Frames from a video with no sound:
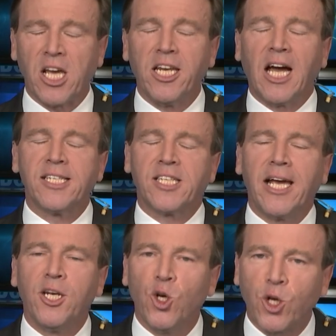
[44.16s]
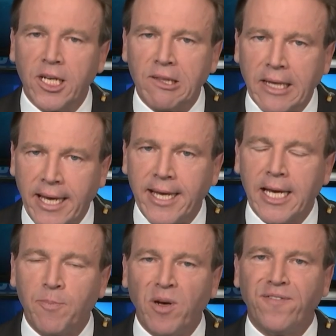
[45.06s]
as I look at
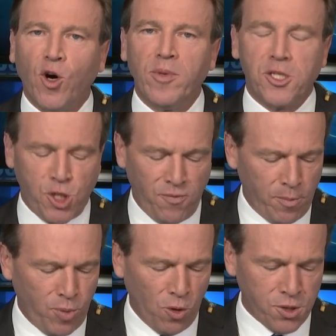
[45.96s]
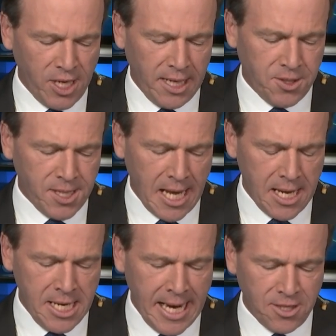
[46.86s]
the performance you've reported,
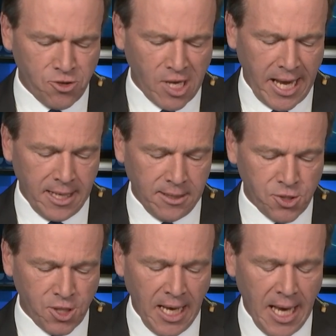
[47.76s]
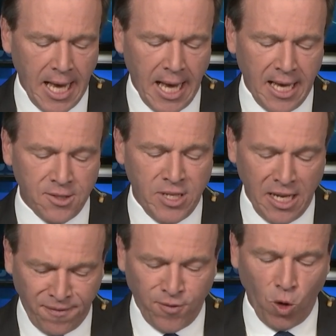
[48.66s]
net sales
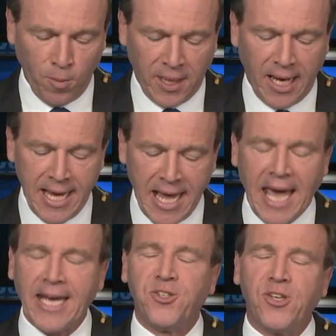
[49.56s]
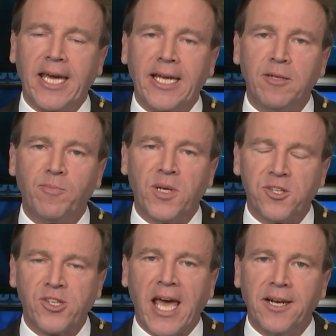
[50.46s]
did fall by
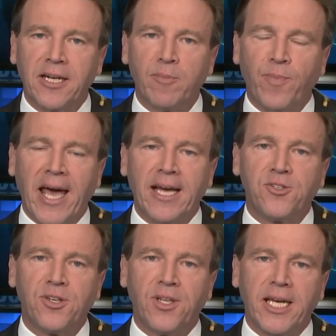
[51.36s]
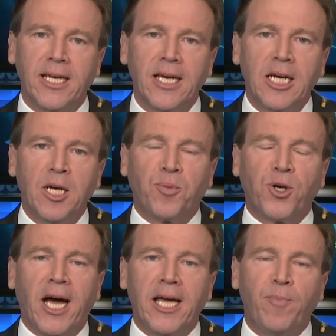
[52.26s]
18% compared to the
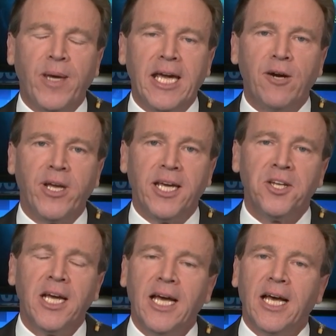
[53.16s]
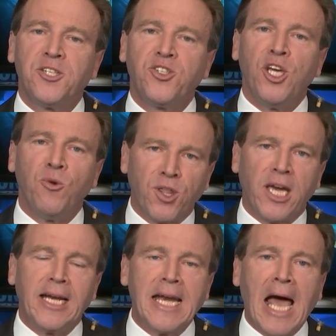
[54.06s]
prior period. As you
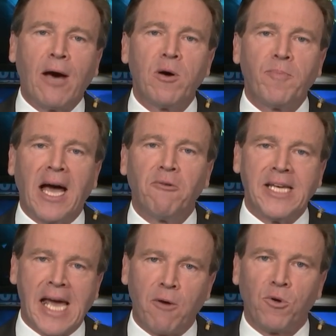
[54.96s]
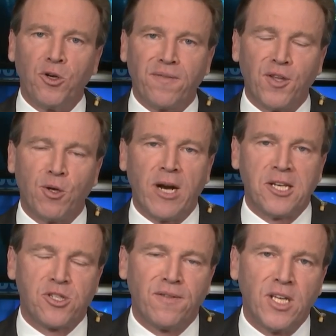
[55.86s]
think now about the outlook for the
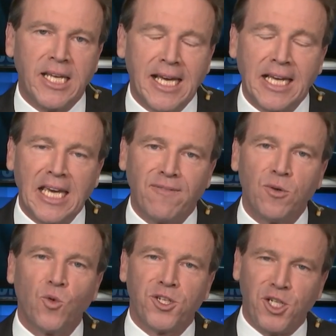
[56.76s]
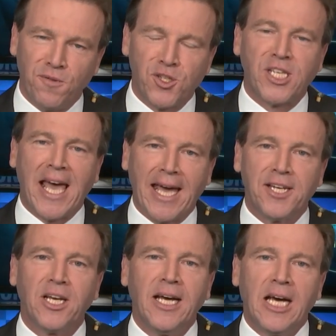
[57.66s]
rest of the year, given what you've
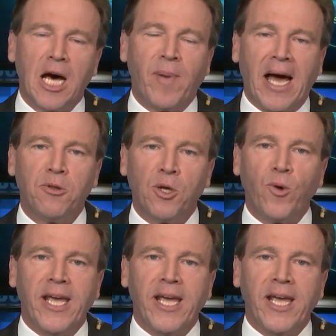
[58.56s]
said about the